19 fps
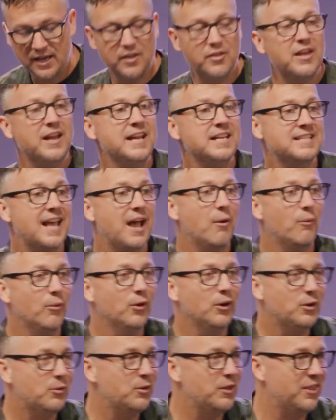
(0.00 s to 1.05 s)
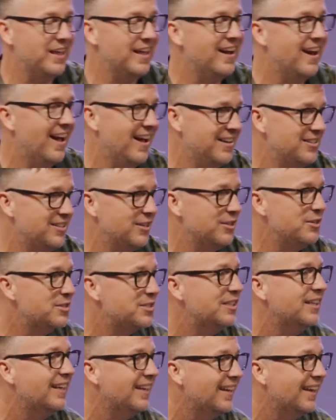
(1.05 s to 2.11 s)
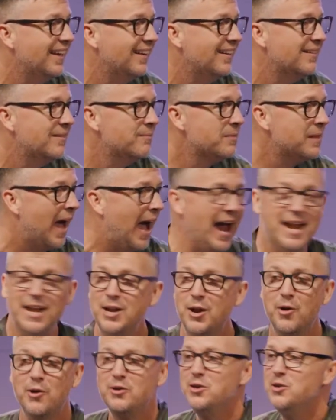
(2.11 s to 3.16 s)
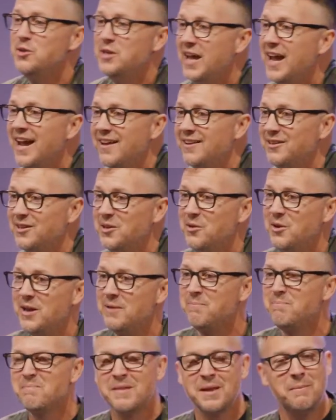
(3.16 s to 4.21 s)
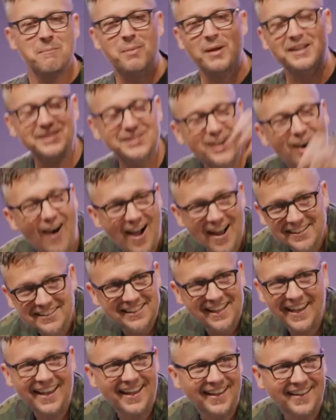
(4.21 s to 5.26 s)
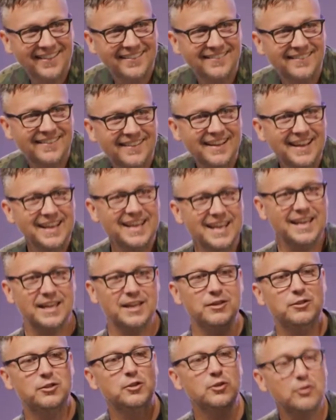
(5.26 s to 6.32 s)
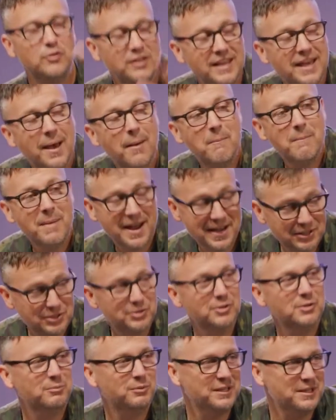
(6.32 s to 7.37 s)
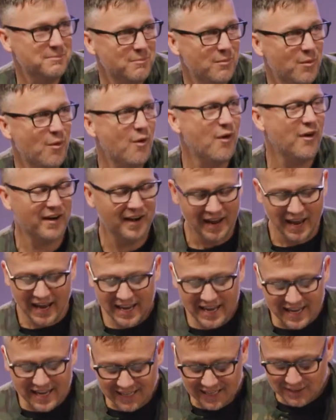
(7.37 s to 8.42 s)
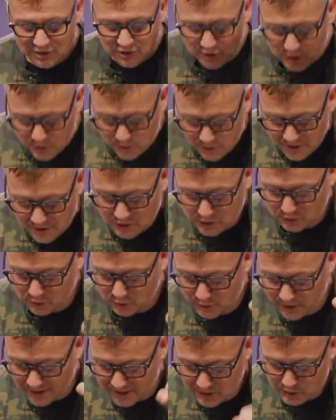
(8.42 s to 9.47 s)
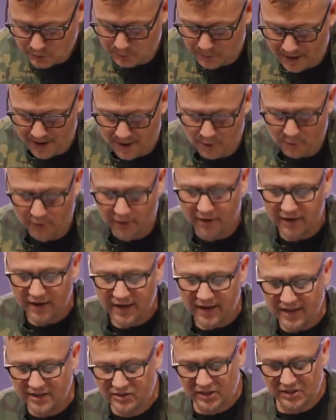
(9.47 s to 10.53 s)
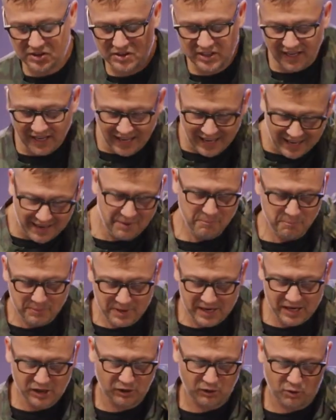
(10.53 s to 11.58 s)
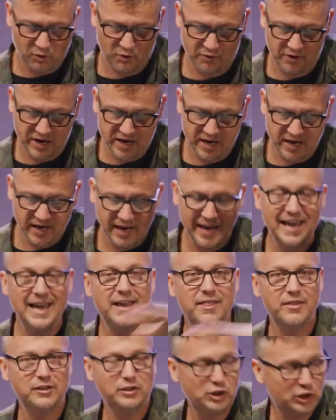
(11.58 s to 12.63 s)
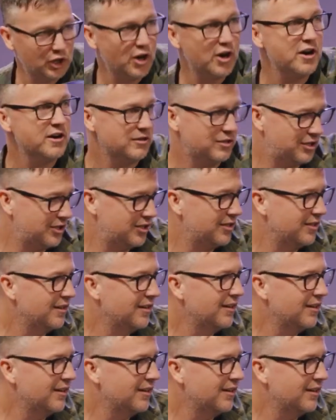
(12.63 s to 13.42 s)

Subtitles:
that is at work within us." Are you seeing it? I know you can't do it, but God can. He can do the immeasurably more. He can do this through his power. It says, "To him be glory in the church